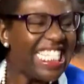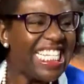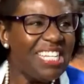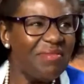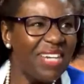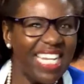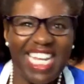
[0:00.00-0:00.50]

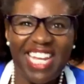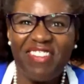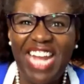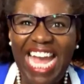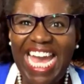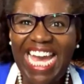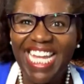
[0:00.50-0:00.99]
anybody ever
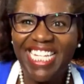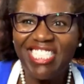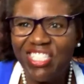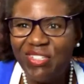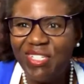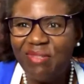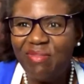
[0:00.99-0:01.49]
had a
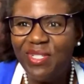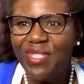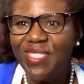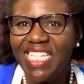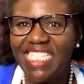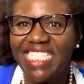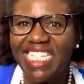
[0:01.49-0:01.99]
tuna
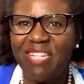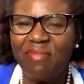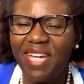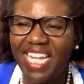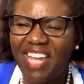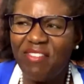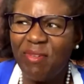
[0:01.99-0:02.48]
mousse? Has
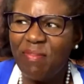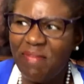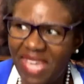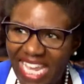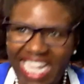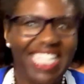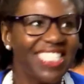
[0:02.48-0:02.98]
anybody ever
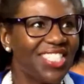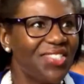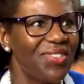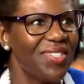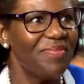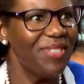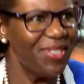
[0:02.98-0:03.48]
made a
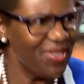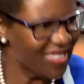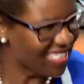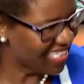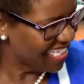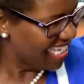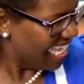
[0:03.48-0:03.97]
tuna mousse?
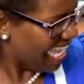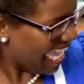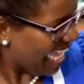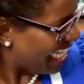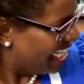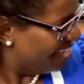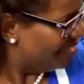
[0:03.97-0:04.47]

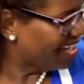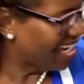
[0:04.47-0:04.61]
I never